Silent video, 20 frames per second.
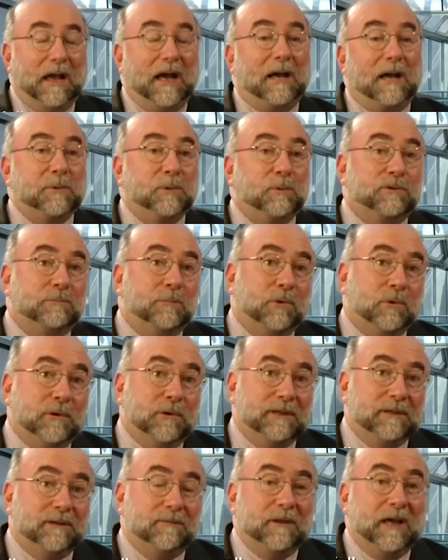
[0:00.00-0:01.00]
Hopper was
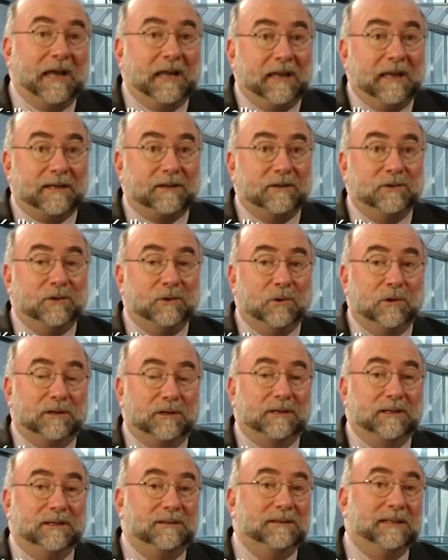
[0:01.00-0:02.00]
born in Nyack, New
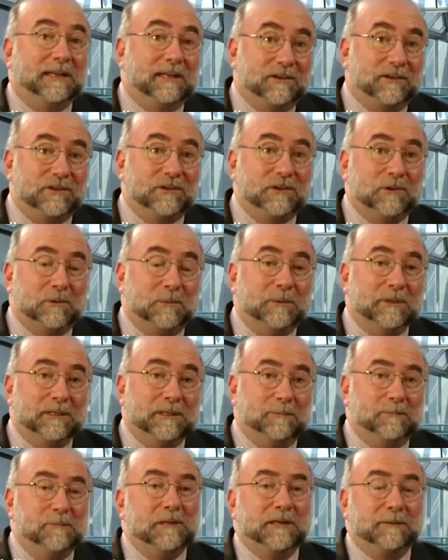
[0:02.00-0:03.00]
York in 1882, but
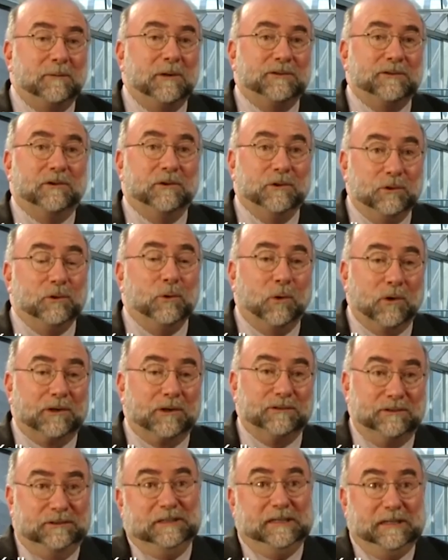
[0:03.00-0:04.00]
he really was a New
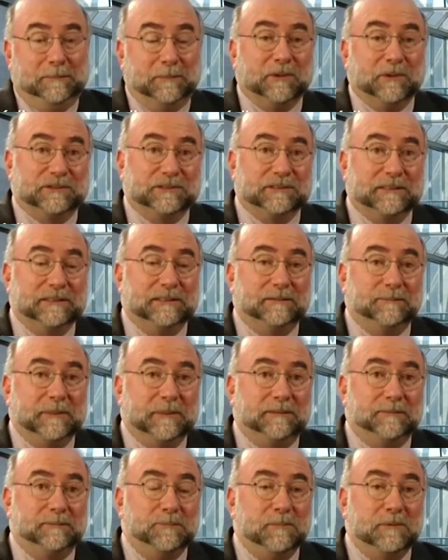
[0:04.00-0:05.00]
York City person.
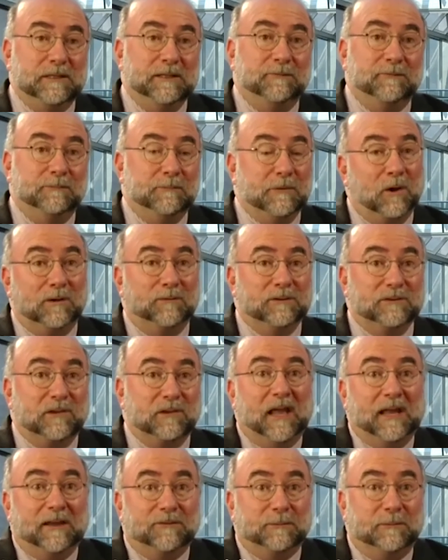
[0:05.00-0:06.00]
He lived all of his
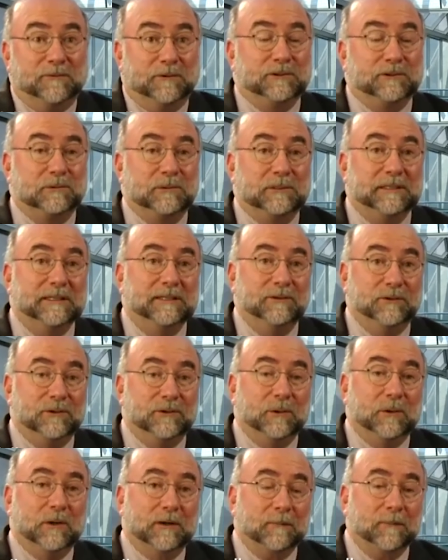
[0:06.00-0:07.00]
life virtually in New
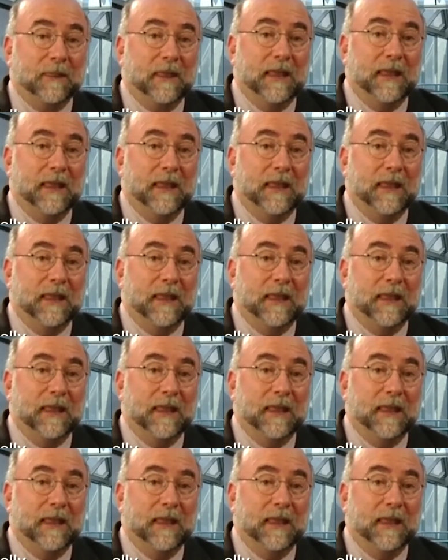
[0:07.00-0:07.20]
York.